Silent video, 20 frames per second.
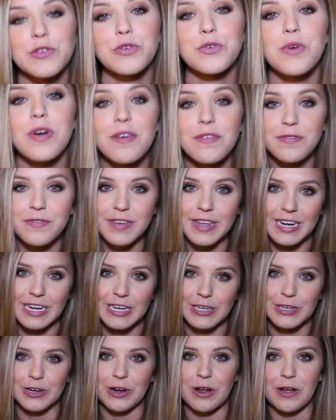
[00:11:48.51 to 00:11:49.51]
To
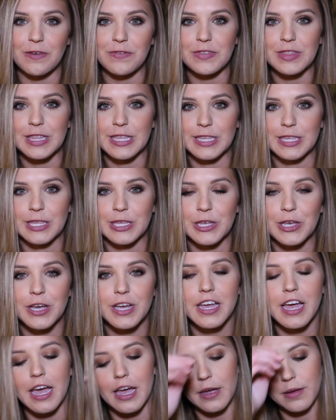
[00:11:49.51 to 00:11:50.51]
finish off this
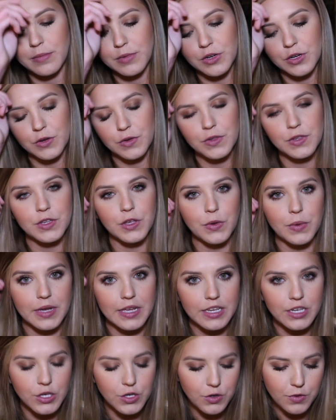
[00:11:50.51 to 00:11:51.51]
look, I'm just
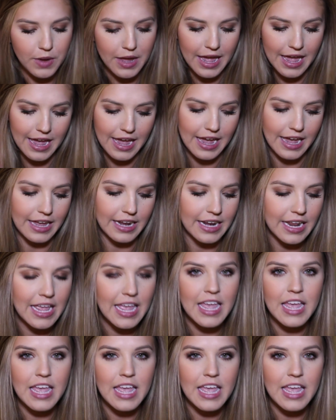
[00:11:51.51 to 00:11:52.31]
going to add